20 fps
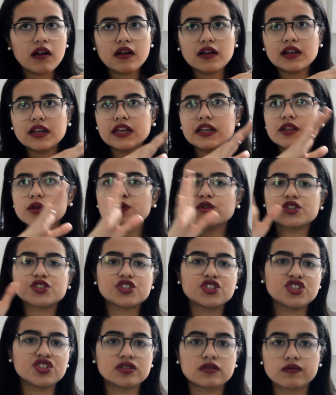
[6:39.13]
It
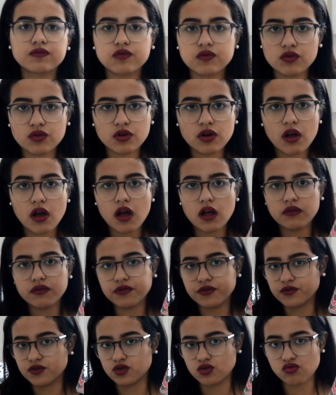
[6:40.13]
was just full
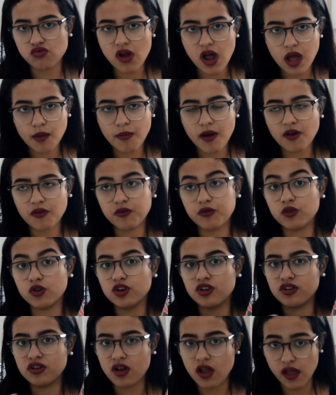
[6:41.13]
of drama
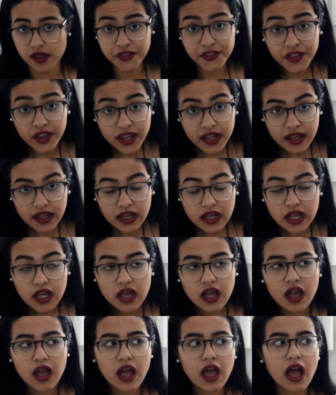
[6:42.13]
for nothing.
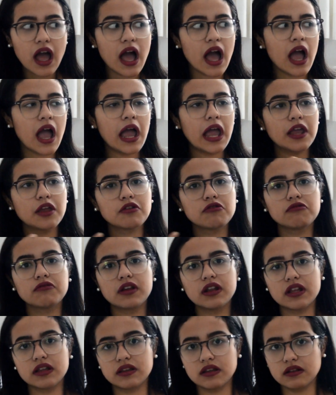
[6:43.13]
I
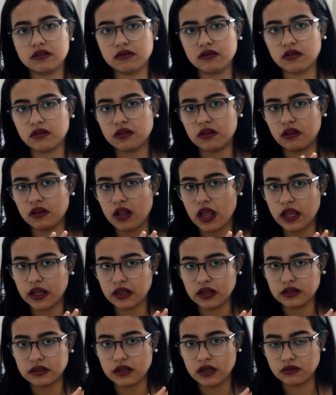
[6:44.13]
really did not
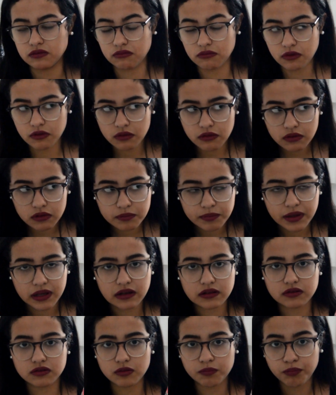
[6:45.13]
like it at all,
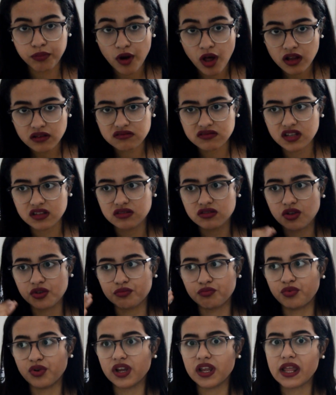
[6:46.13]
because the plot did
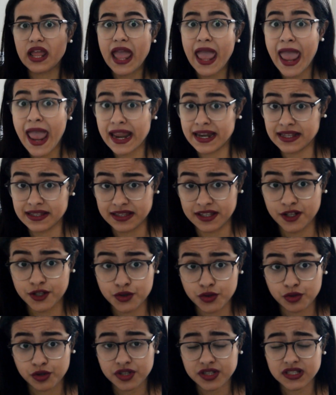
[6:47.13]
not bring anything
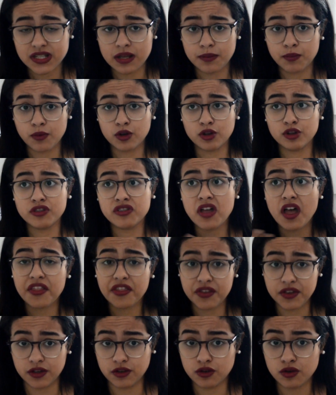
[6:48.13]
to the table,
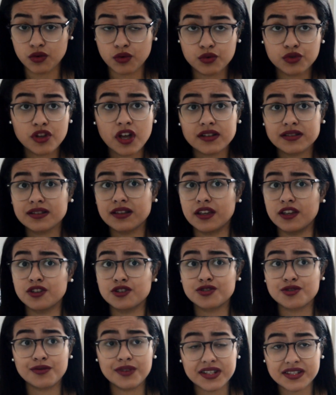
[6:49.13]
nothing new, nothing
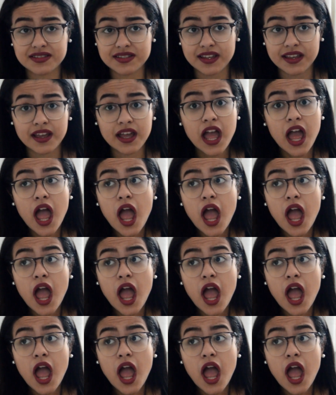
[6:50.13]
interesting.